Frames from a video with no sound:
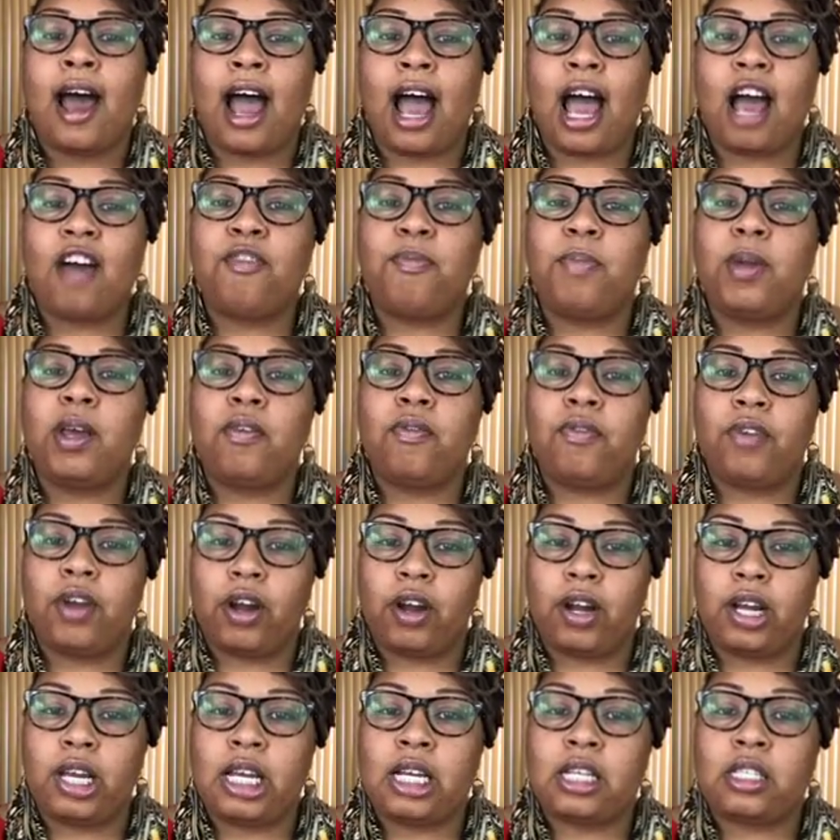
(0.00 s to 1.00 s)
I've been
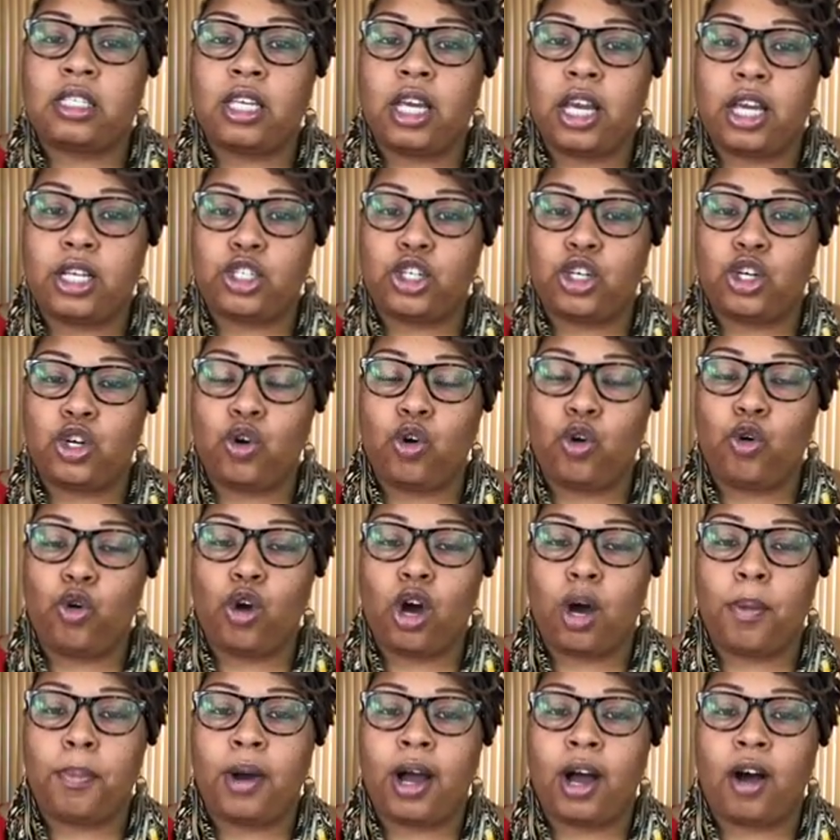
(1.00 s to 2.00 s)
very intentional
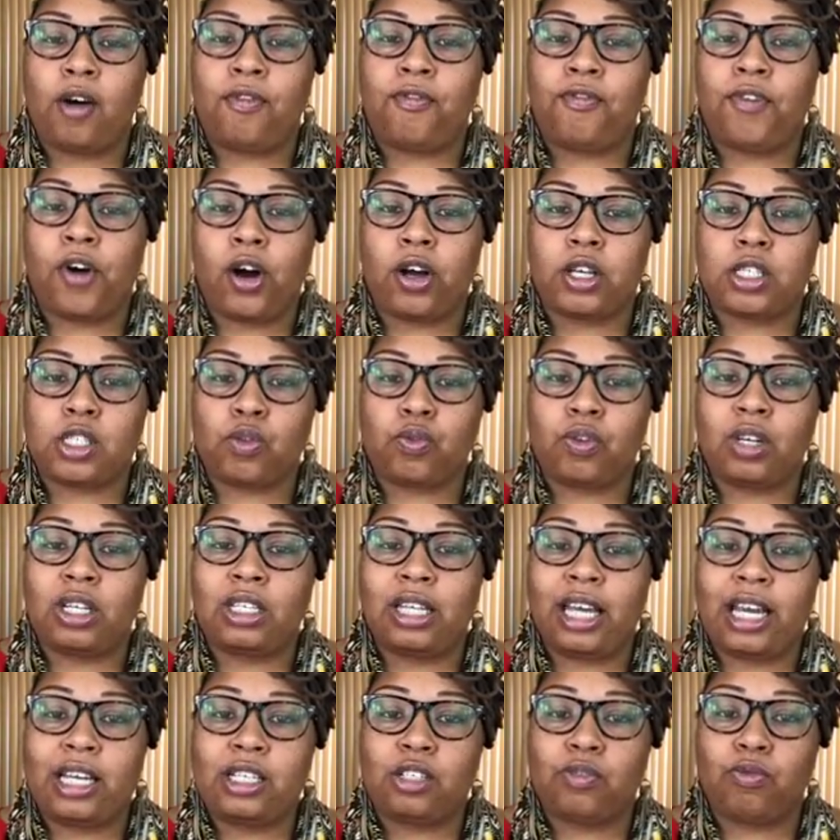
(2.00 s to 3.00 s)
about
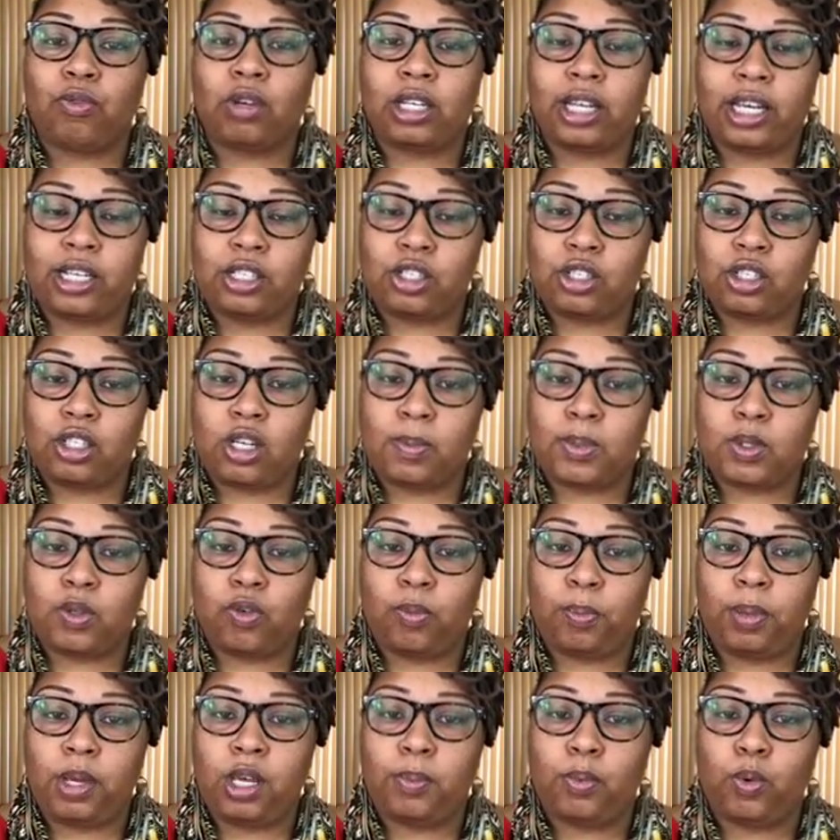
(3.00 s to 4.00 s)
fostering relationships
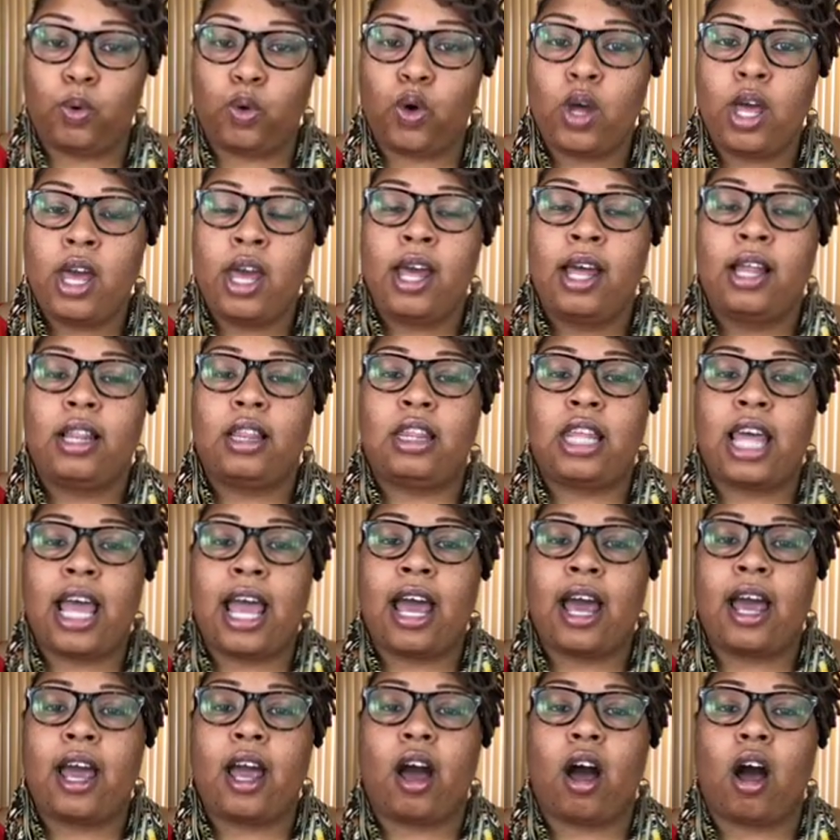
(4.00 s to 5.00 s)
with people
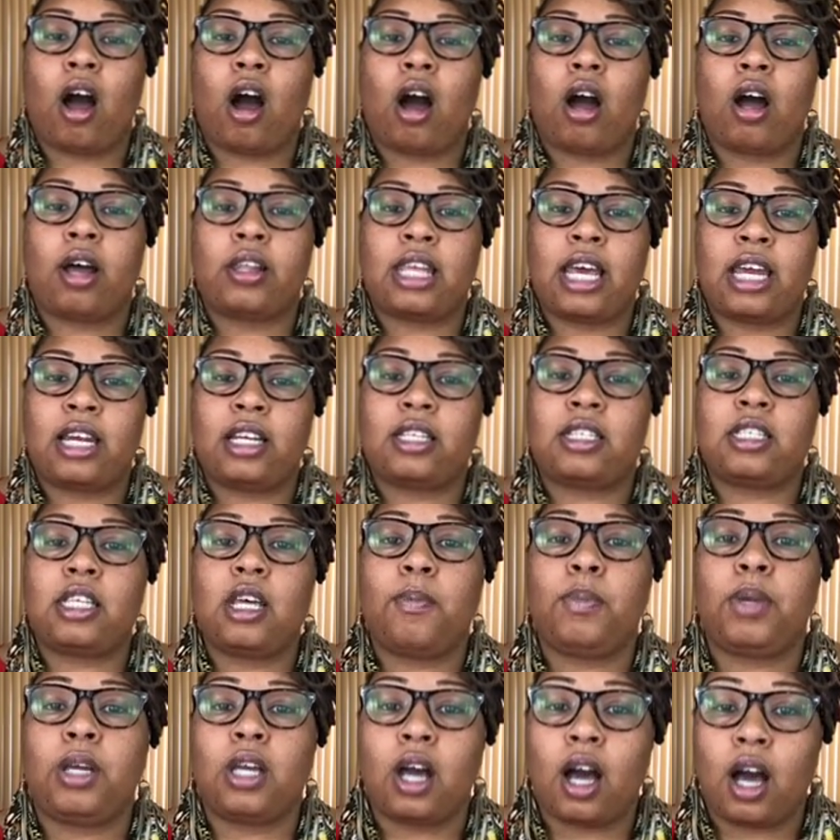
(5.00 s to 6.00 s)
that is
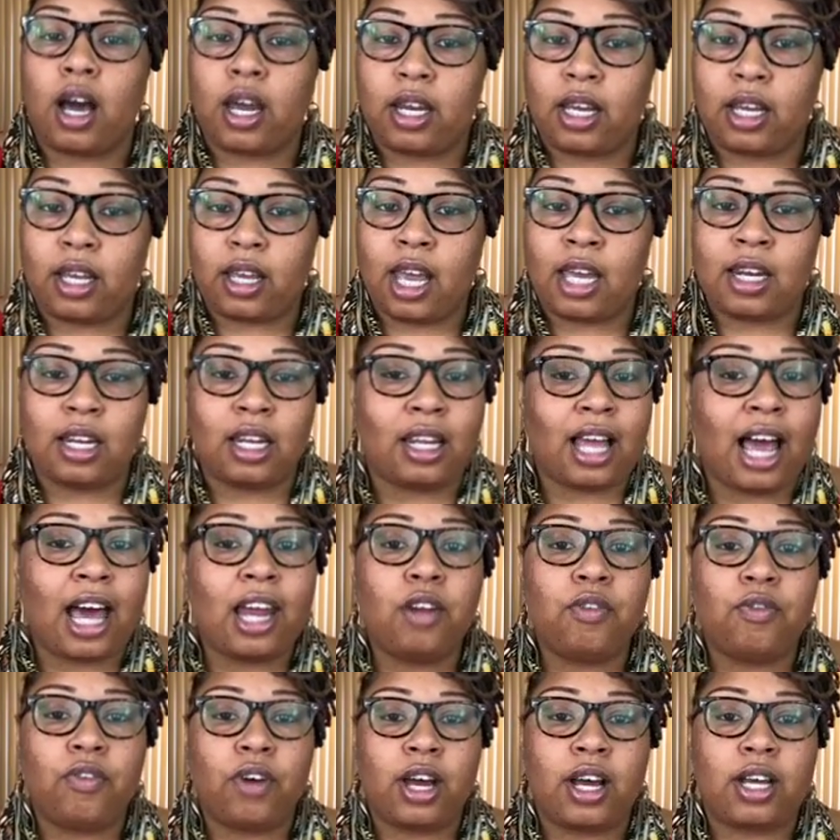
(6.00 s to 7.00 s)
symbiotic. And a
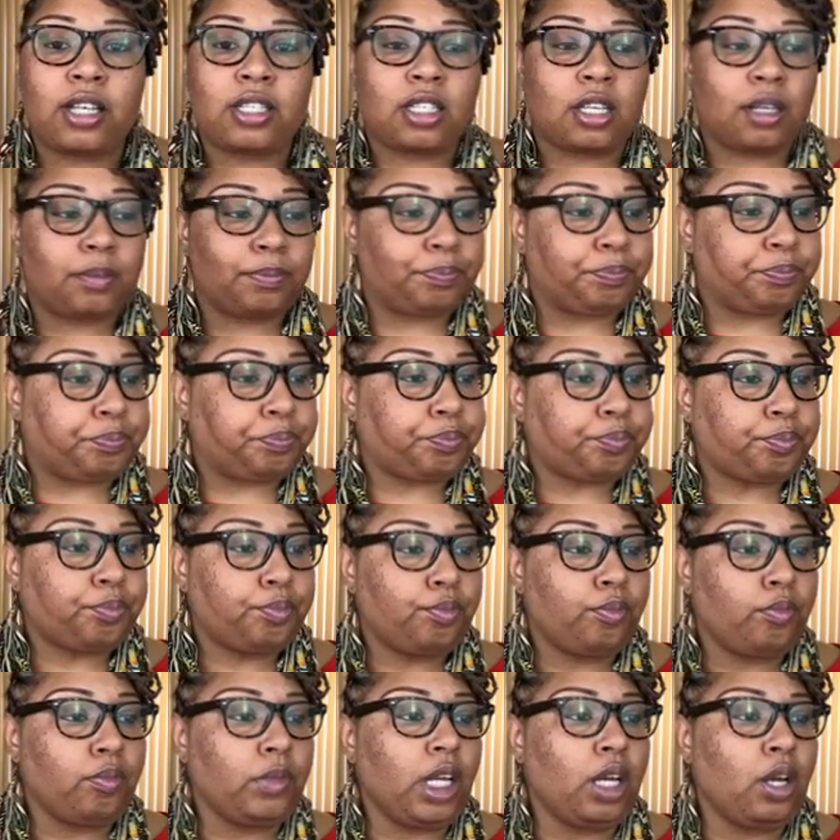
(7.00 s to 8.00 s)
lot of us,
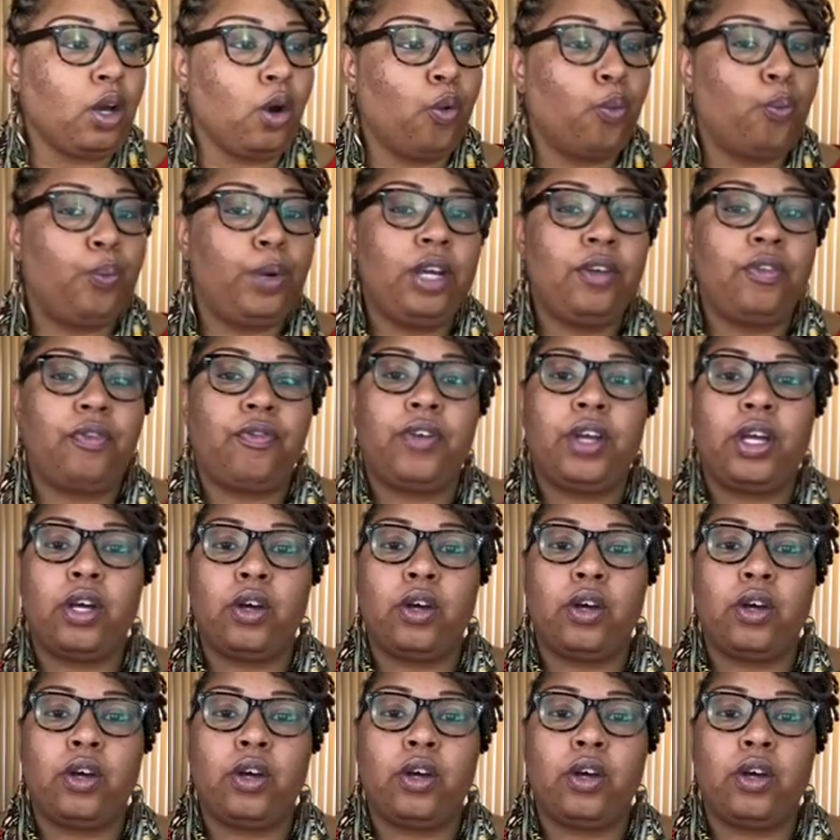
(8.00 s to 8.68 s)
we